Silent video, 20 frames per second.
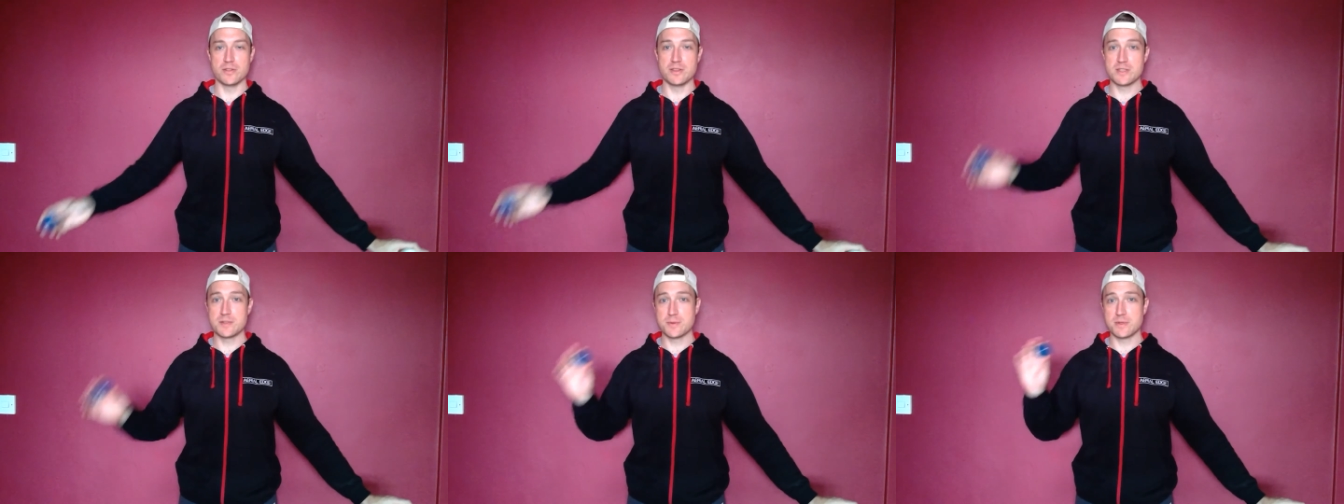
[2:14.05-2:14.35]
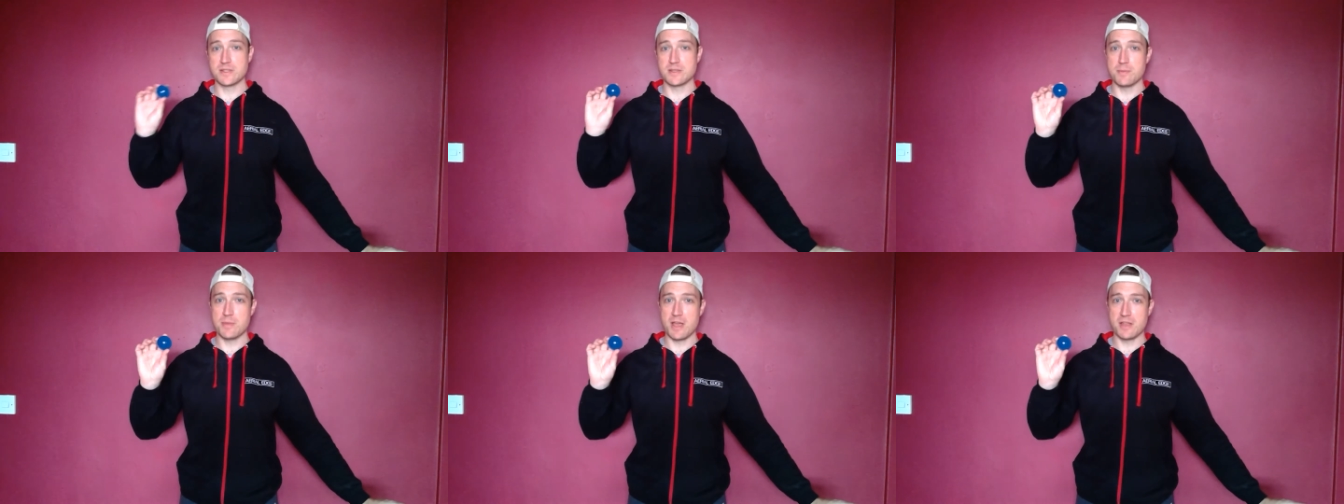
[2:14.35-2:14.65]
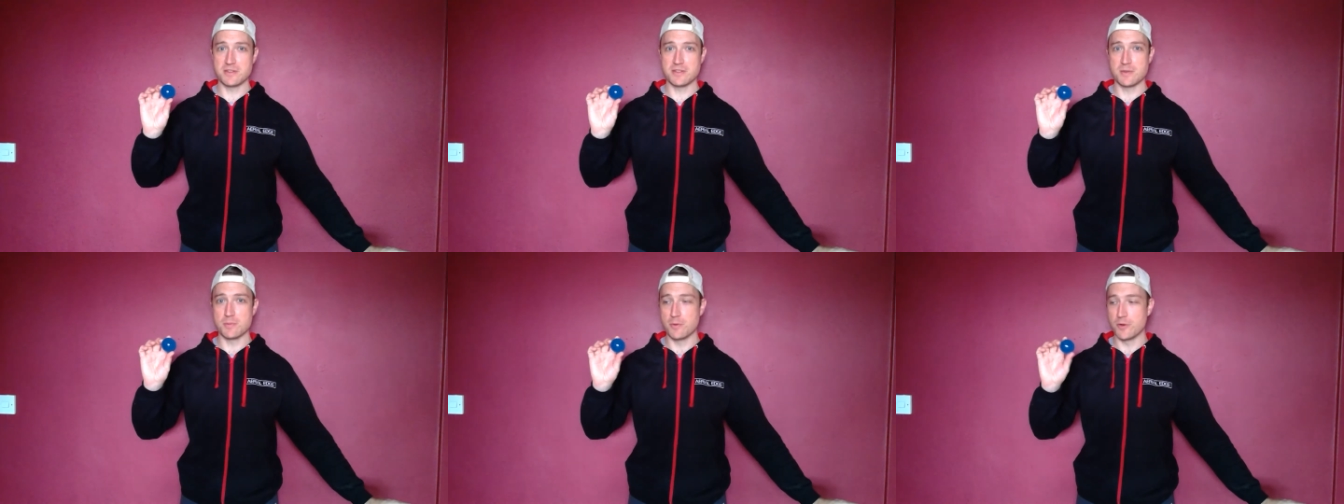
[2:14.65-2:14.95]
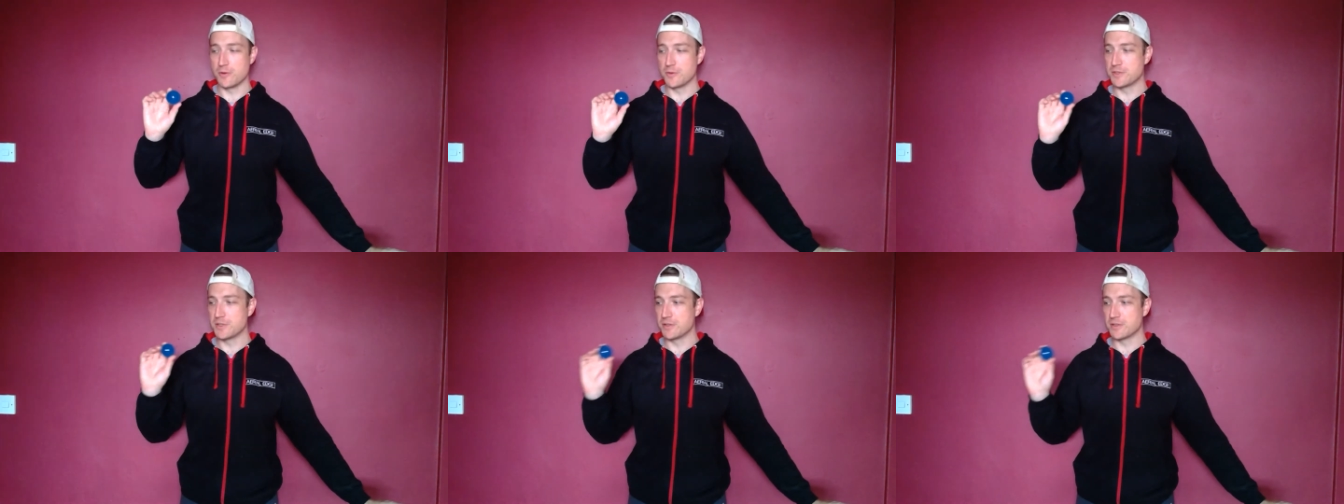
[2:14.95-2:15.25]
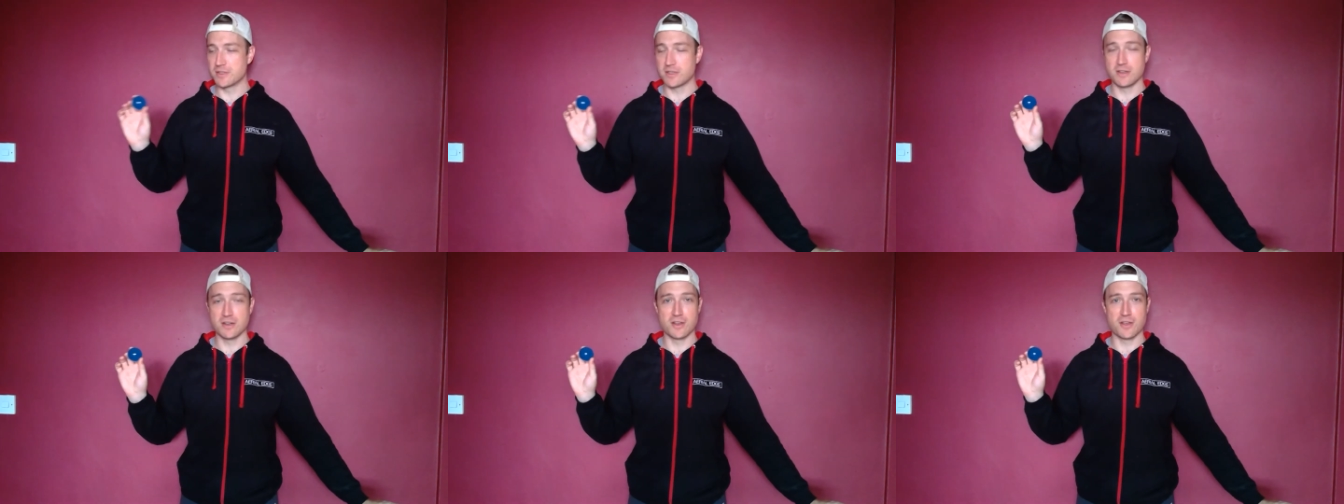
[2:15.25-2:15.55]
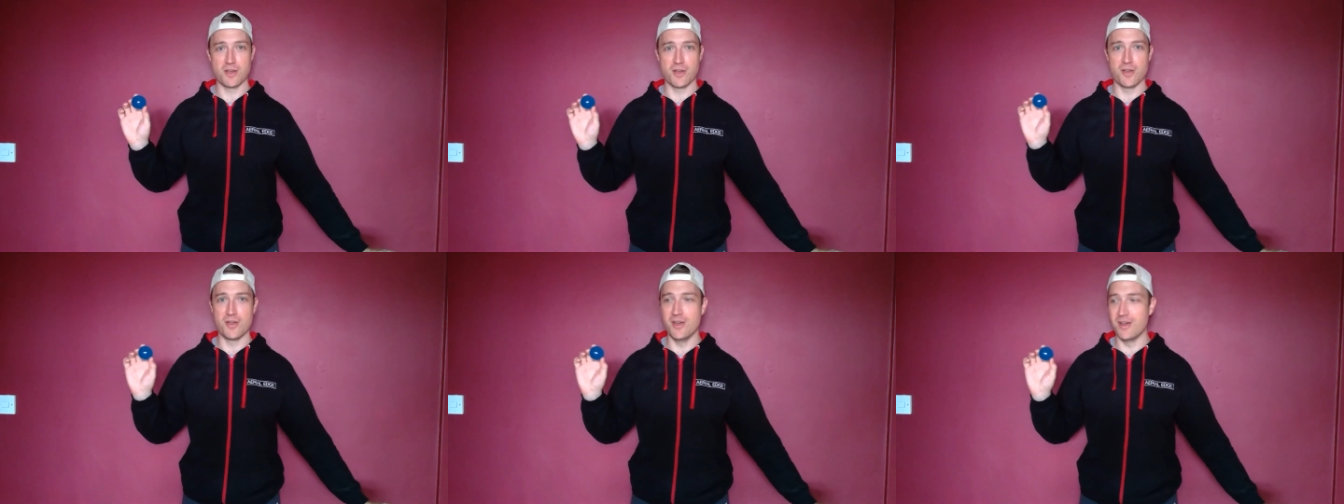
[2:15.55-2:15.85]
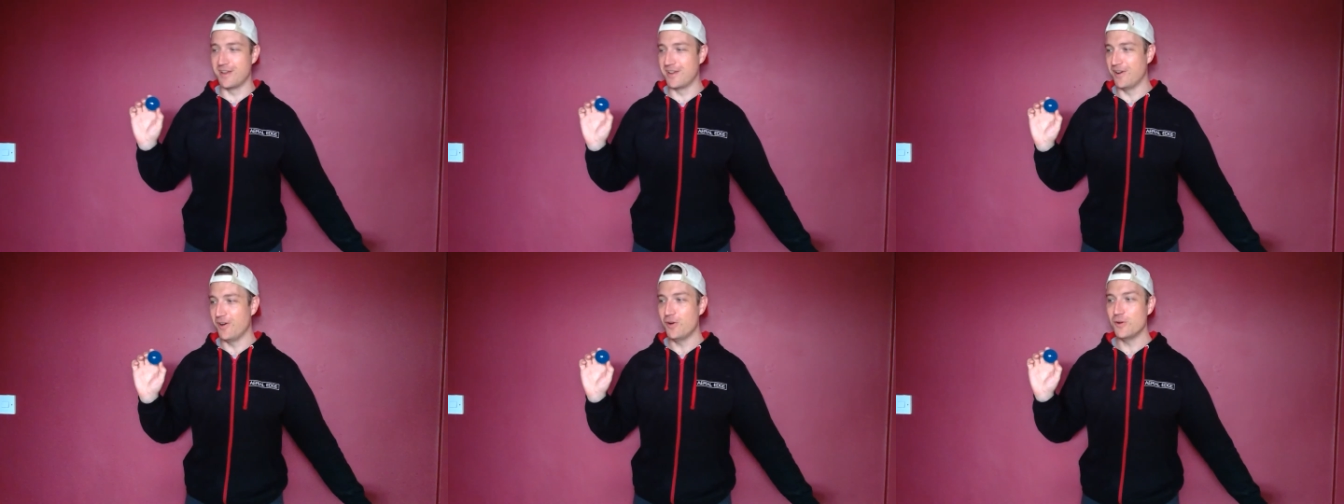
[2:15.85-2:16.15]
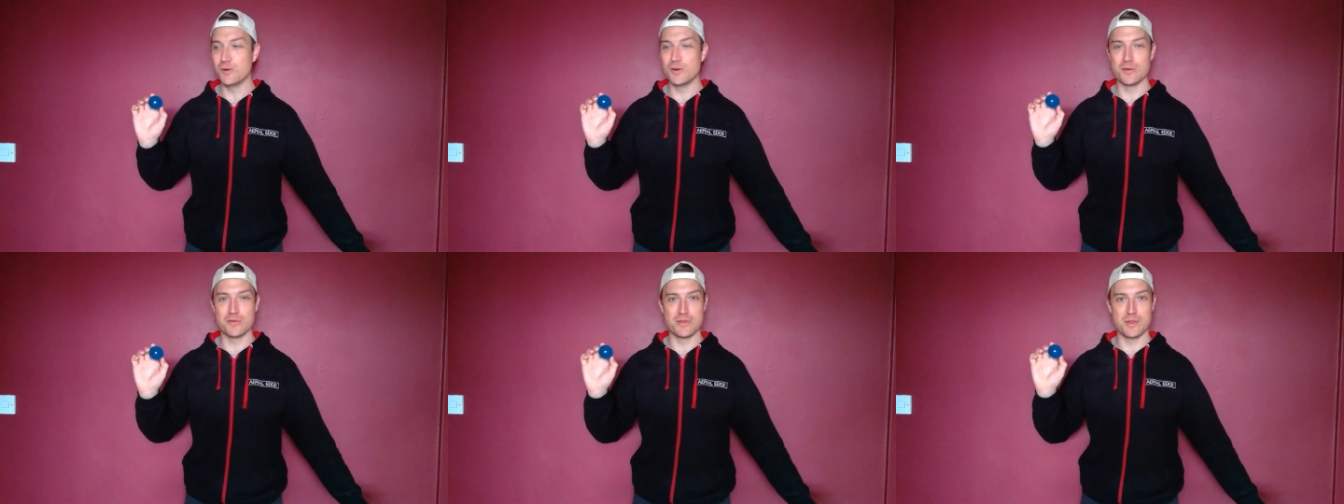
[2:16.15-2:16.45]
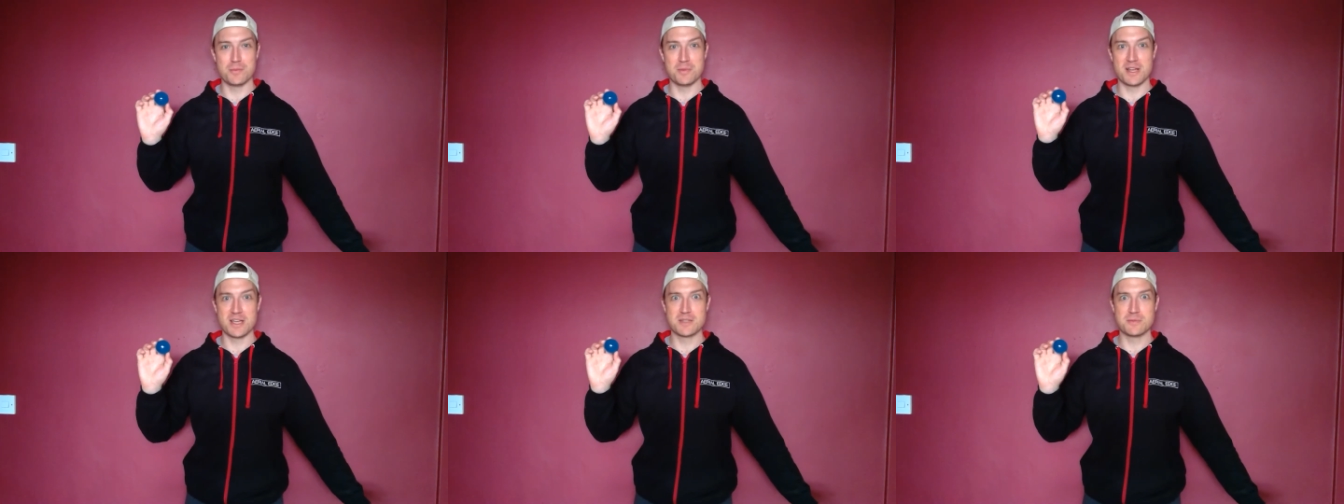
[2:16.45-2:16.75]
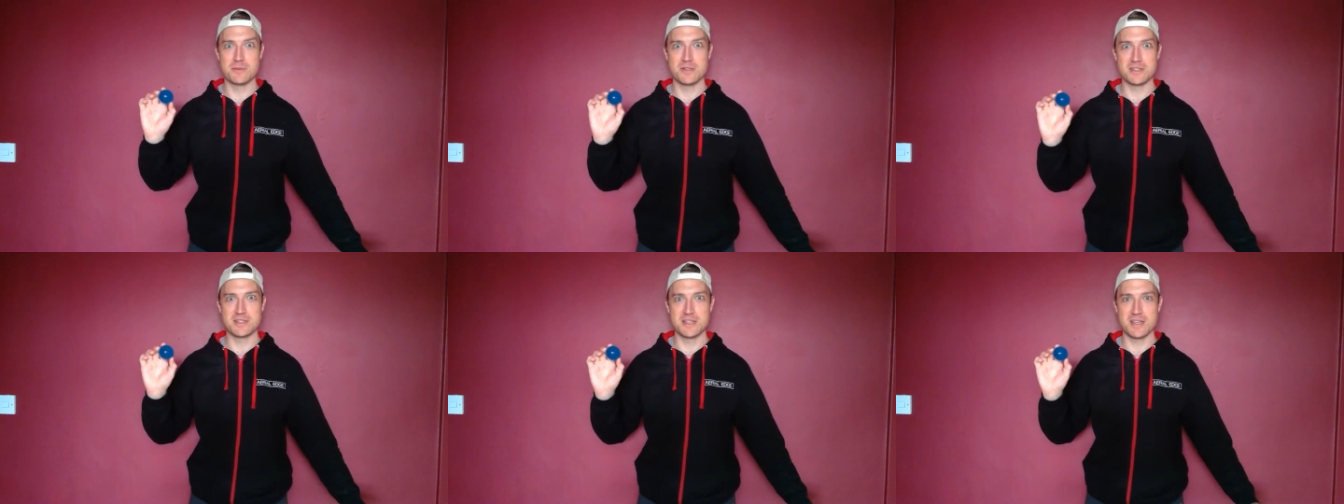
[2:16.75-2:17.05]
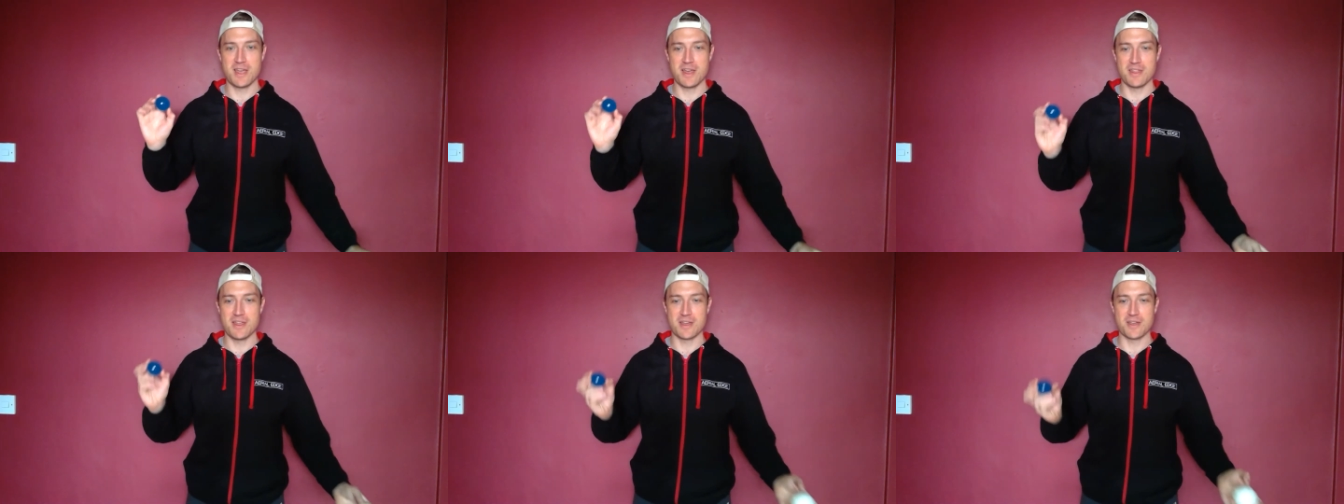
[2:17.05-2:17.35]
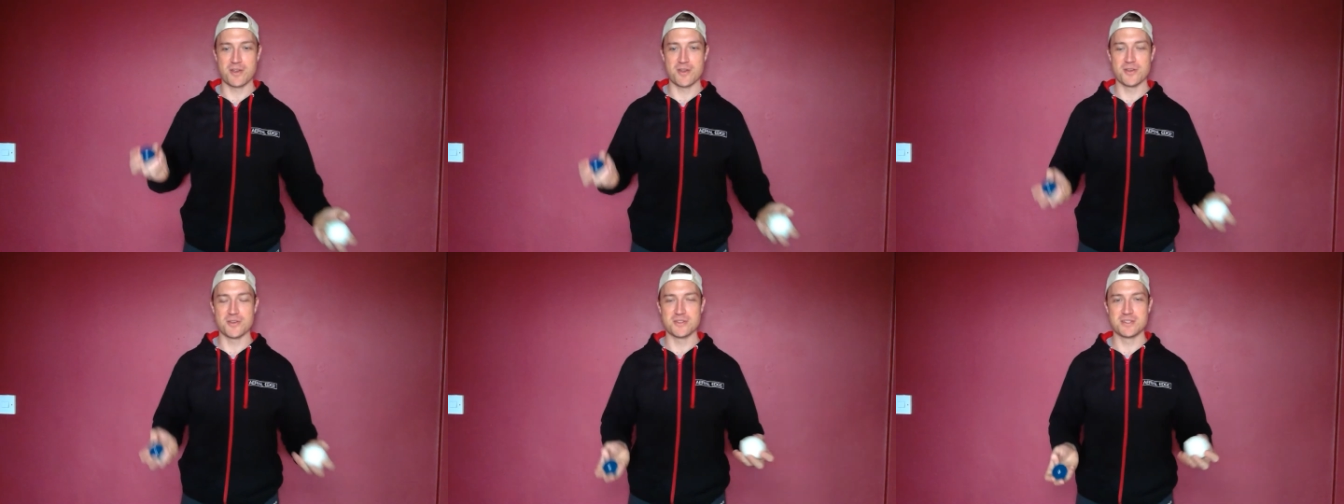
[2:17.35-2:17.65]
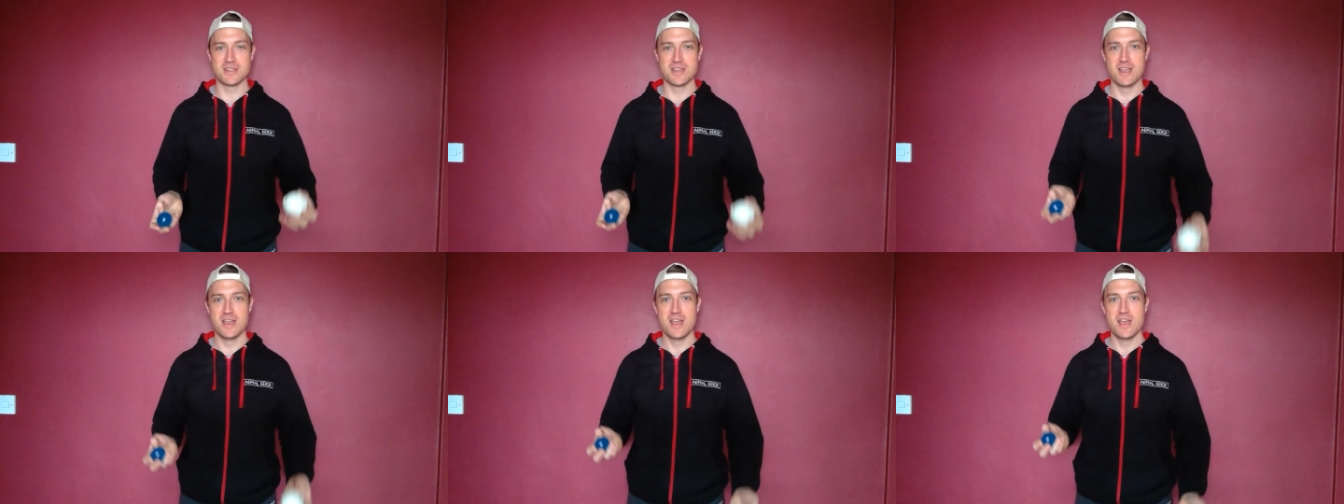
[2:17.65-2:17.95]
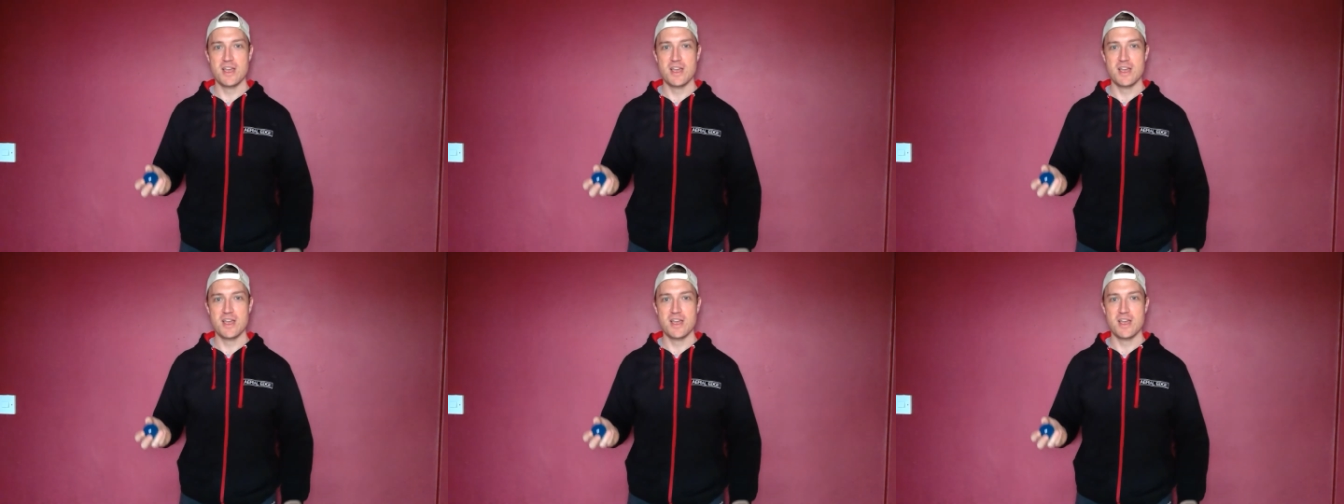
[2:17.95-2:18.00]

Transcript: This one's a bouncy ball, so it's going to go all over the place, but let's see how that goes.